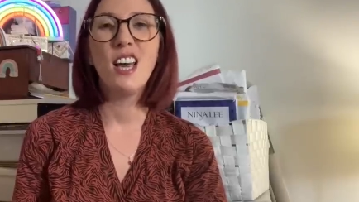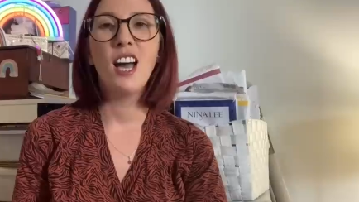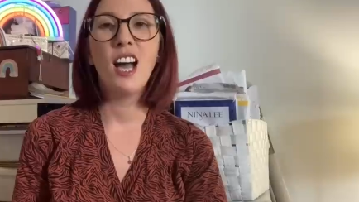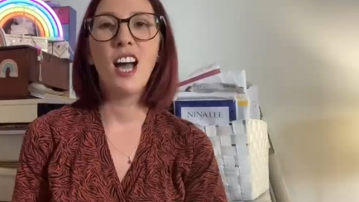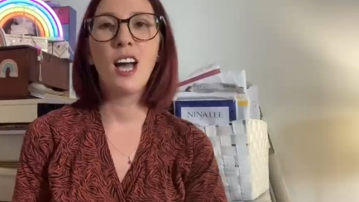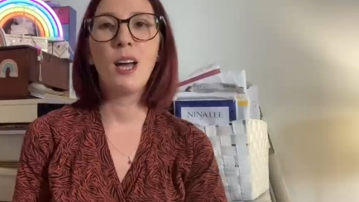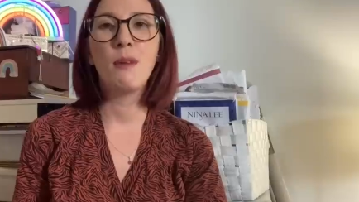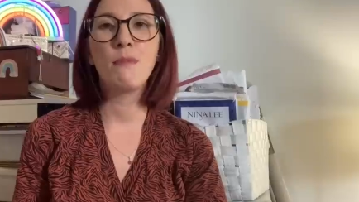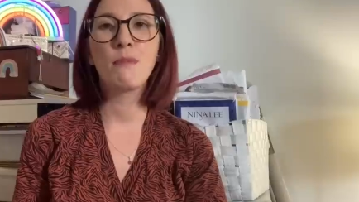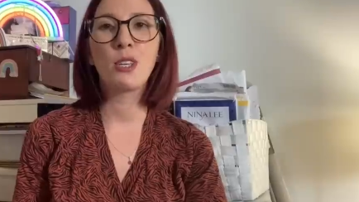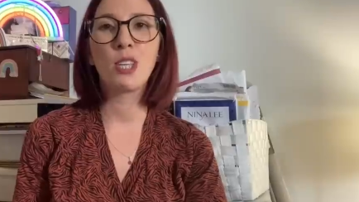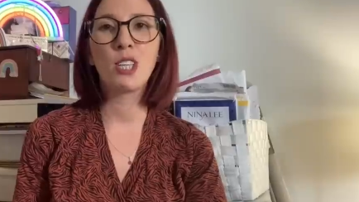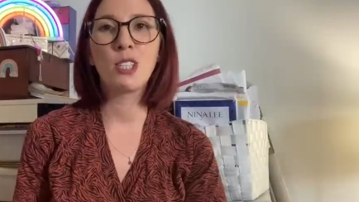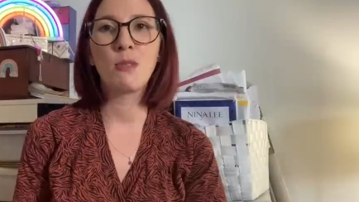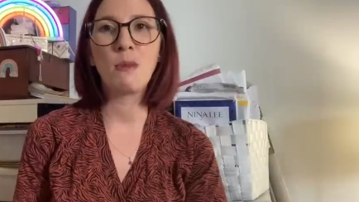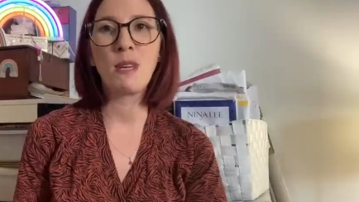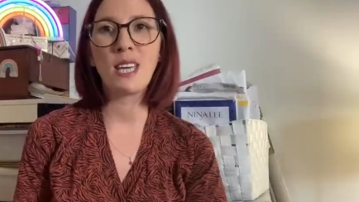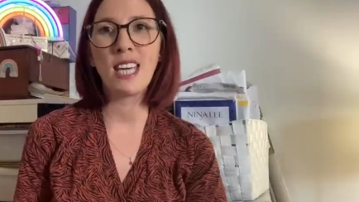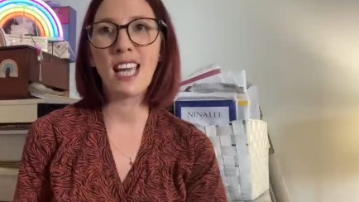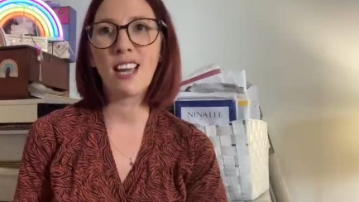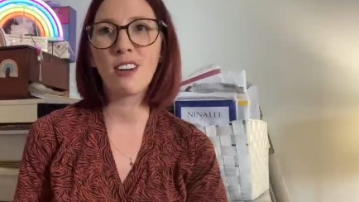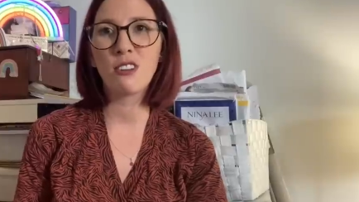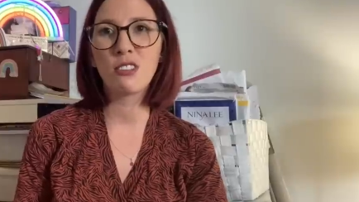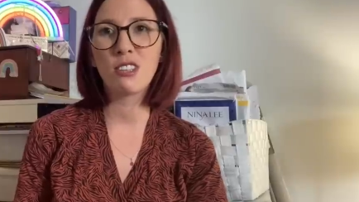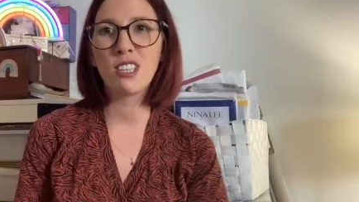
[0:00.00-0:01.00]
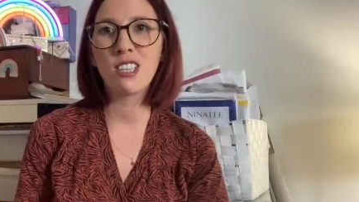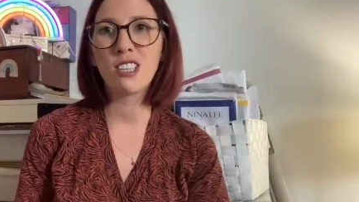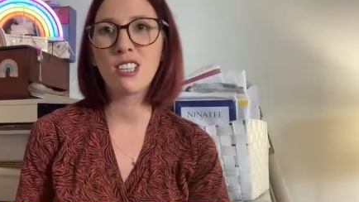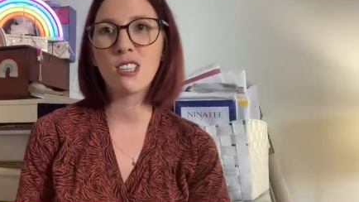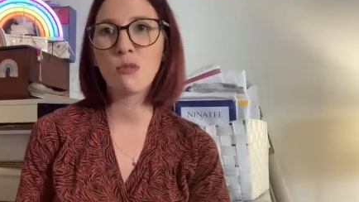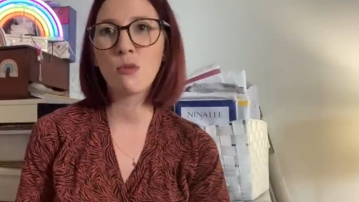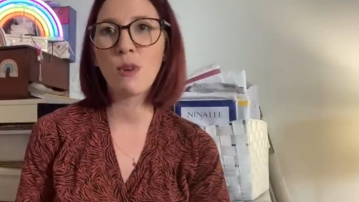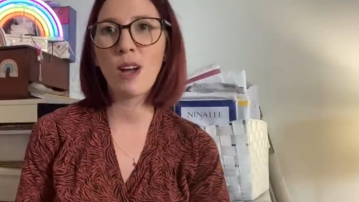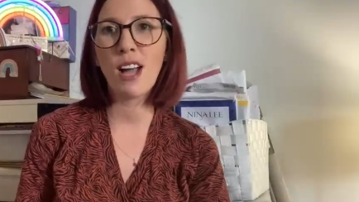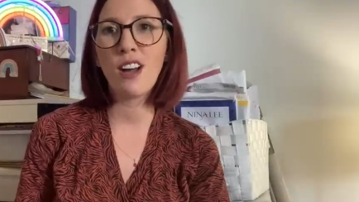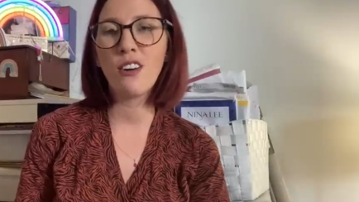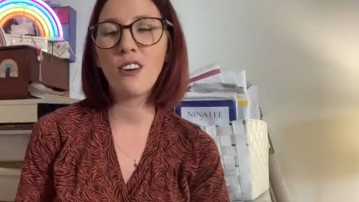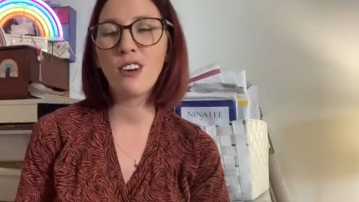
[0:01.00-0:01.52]
um, could be counted as
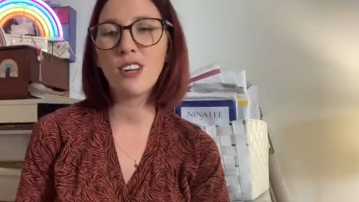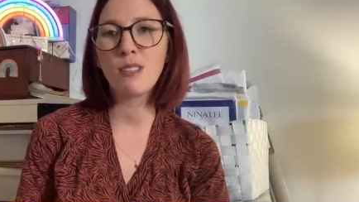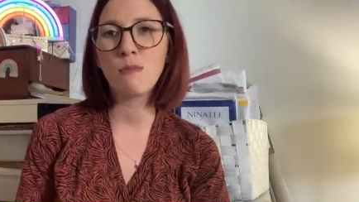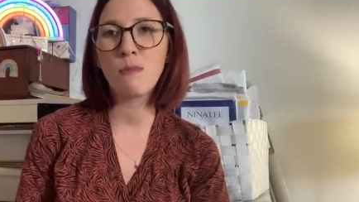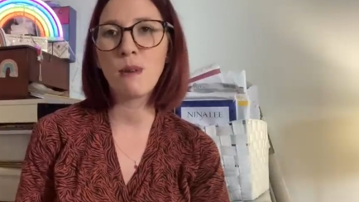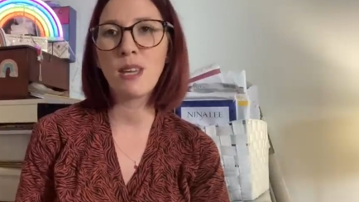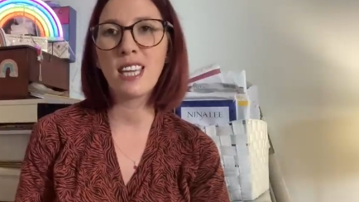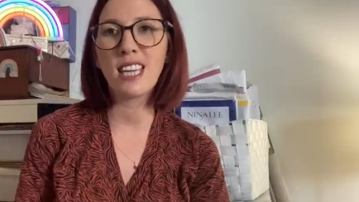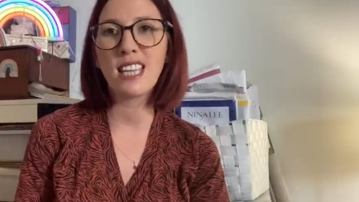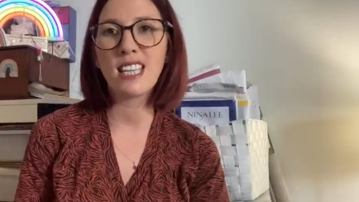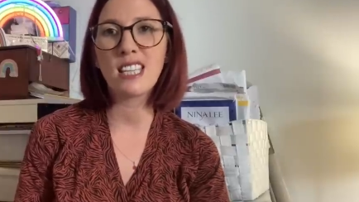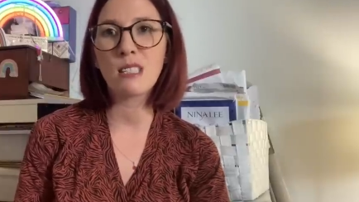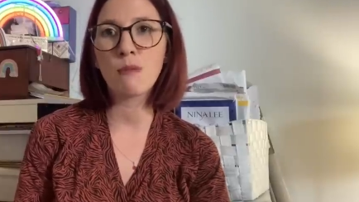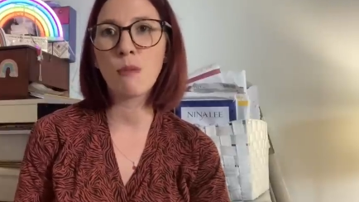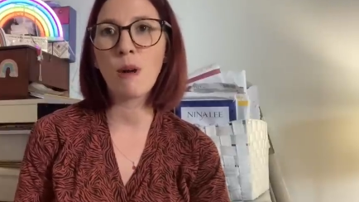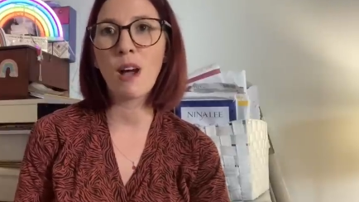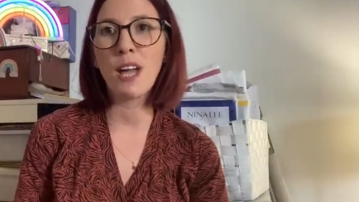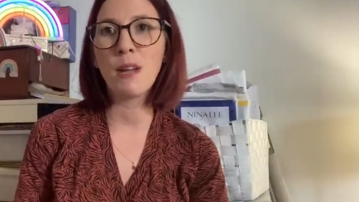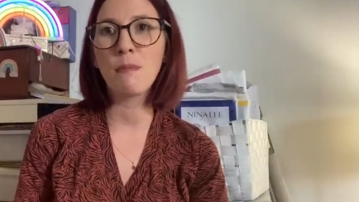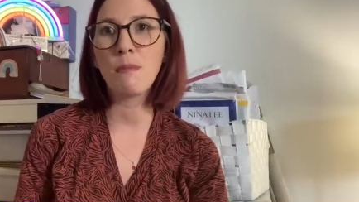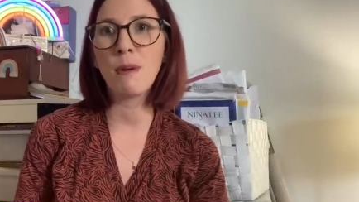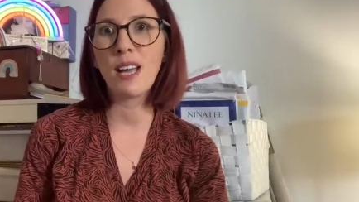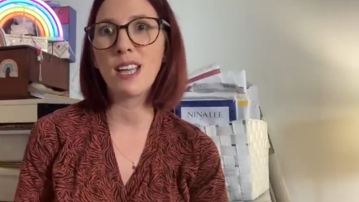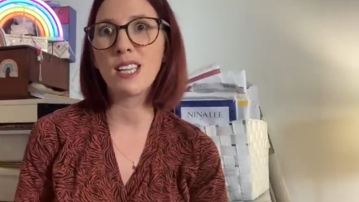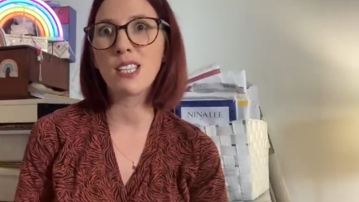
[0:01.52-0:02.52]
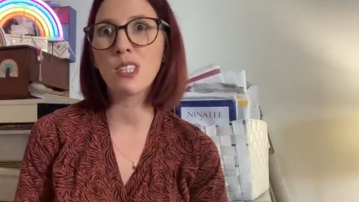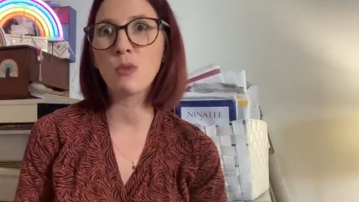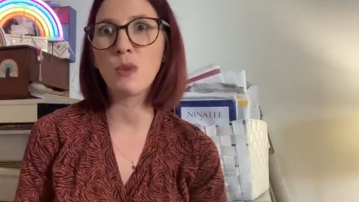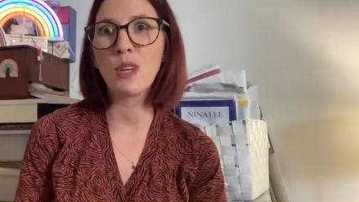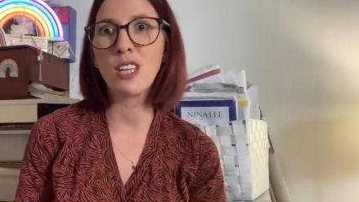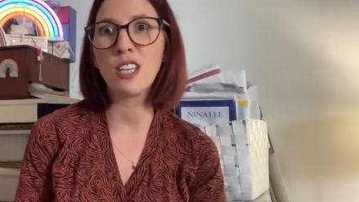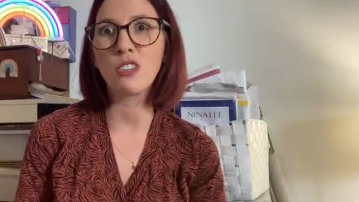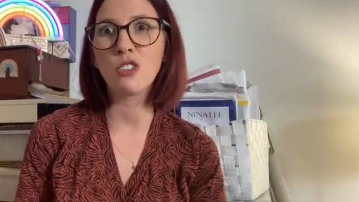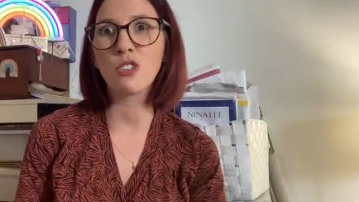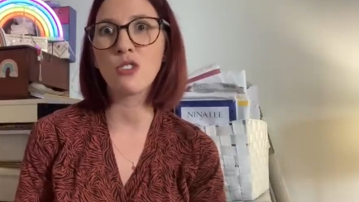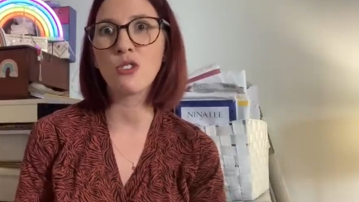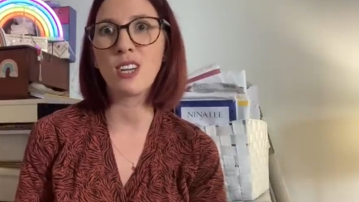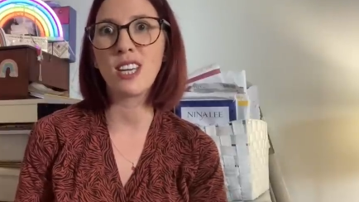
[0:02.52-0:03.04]
well as being inspired by a
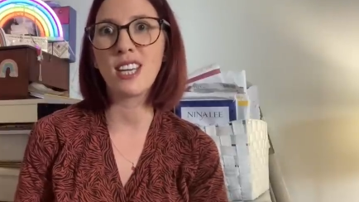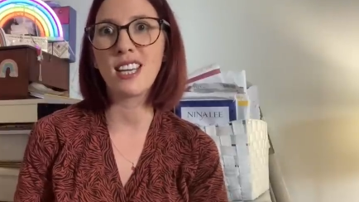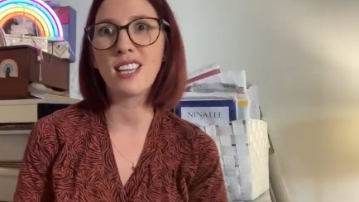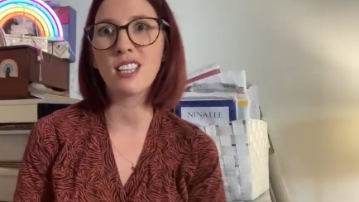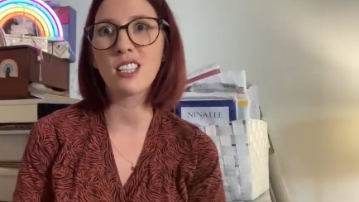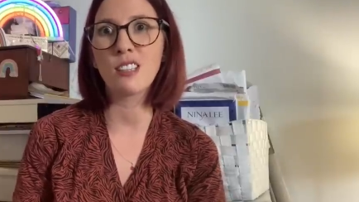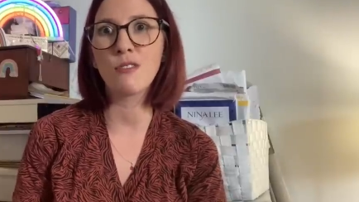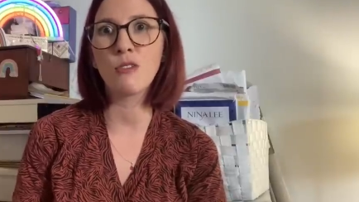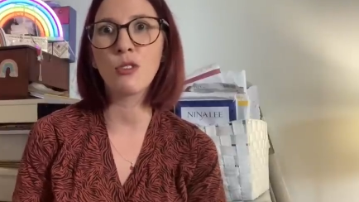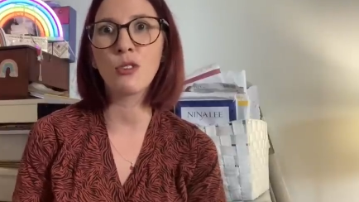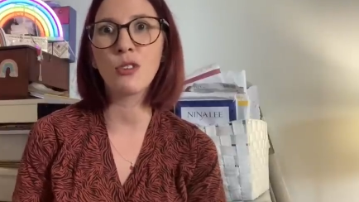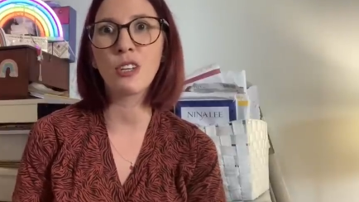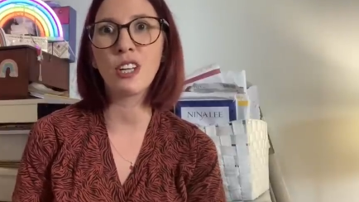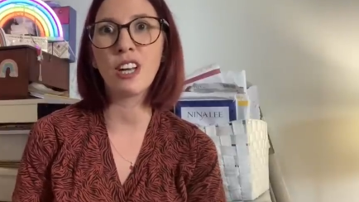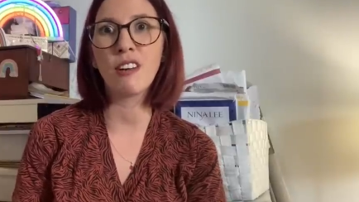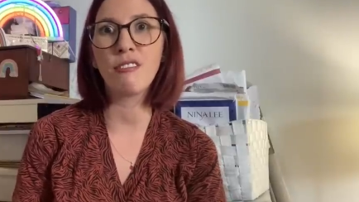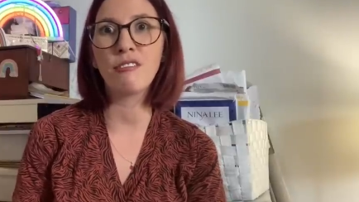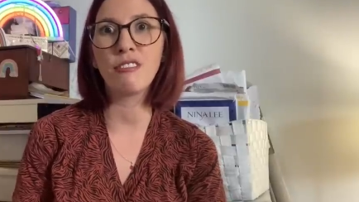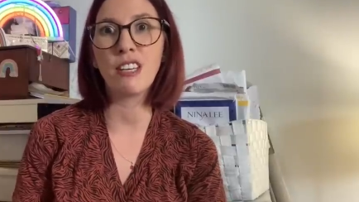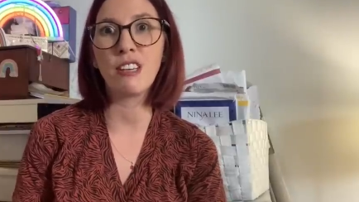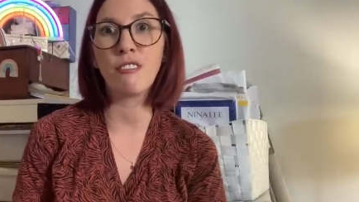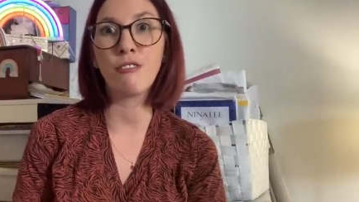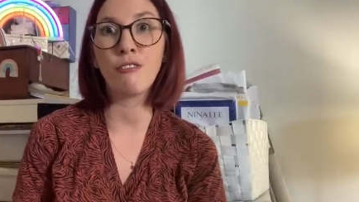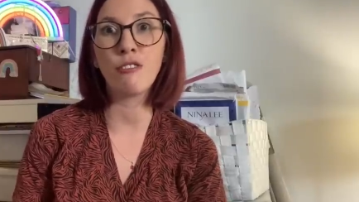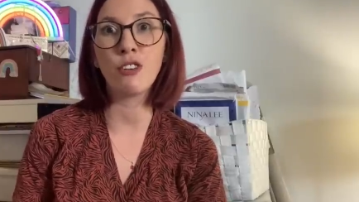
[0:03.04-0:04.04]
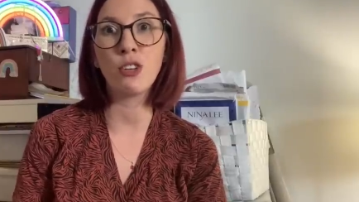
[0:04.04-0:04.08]
sweet treat because of all the lovely